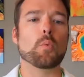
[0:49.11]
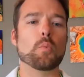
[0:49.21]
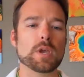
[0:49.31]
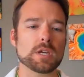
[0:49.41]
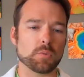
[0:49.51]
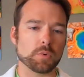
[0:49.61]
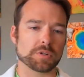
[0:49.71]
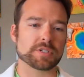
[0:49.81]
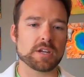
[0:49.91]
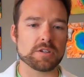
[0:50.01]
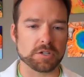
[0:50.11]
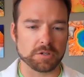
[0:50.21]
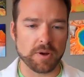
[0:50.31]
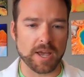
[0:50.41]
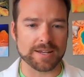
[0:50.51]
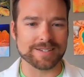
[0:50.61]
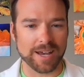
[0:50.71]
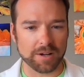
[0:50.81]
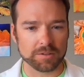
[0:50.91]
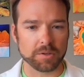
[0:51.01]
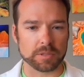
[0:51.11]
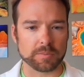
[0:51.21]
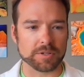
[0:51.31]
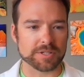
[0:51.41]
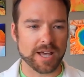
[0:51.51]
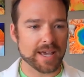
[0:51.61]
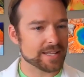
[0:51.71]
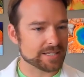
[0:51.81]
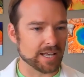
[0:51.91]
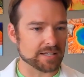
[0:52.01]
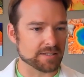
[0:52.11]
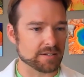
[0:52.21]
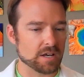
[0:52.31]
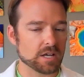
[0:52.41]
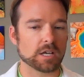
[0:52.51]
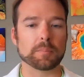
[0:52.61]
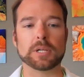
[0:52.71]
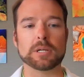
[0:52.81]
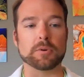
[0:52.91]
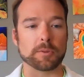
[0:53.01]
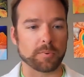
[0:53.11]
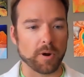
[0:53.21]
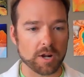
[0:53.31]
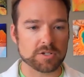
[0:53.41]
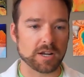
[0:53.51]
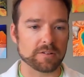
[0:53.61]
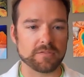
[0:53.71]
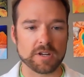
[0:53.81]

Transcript: We will send you a downloadable science lesson complete with project